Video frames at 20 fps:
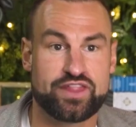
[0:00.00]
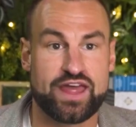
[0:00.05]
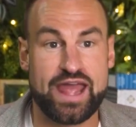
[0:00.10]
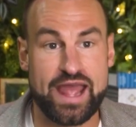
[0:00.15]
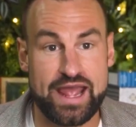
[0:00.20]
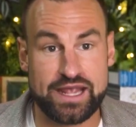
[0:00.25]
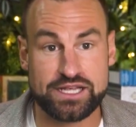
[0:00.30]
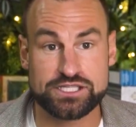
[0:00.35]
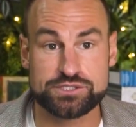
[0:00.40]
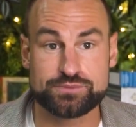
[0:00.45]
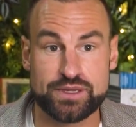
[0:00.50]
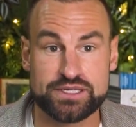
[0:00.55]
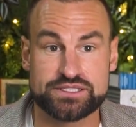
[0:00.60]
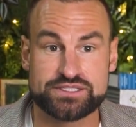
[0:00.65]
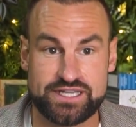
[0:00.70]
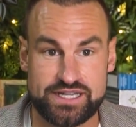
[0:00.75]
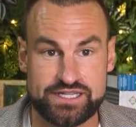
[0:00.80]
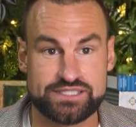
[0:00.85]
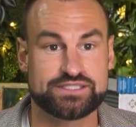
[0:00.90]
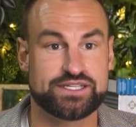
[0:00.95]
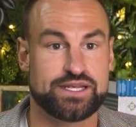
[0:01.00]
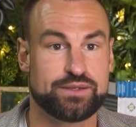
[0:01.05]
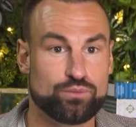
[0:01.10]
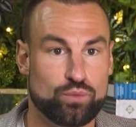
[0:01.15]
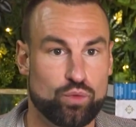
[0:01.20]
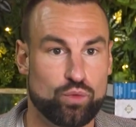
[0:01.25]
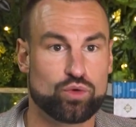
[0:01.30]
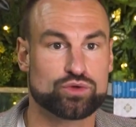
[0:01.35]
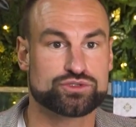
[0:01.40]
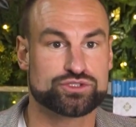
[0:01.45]
for their expertise
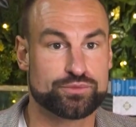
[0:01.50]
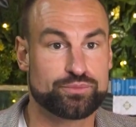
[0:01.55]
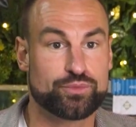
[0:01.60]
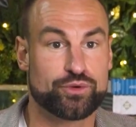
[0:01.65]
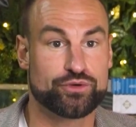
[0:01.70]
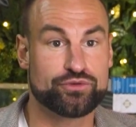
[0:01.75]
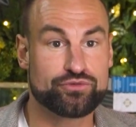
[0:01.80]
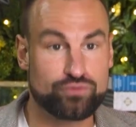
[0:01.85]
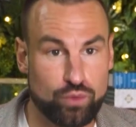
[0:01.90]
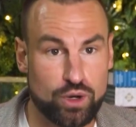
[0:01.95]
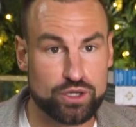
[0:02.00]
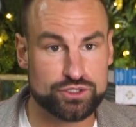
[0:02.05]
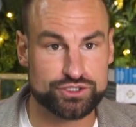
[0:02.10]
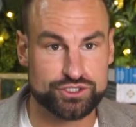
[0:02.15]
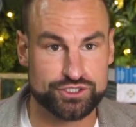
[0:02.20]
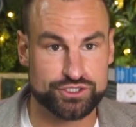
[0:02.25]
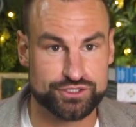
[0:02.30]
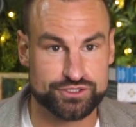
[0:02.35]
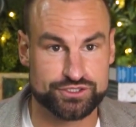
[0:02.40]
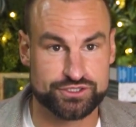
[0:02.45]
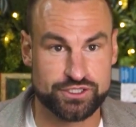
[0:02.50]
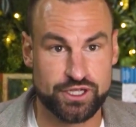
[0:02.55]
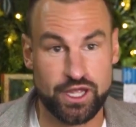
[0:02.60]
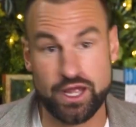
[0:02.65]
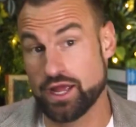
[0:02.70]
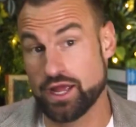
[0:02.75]
in waterproof watches.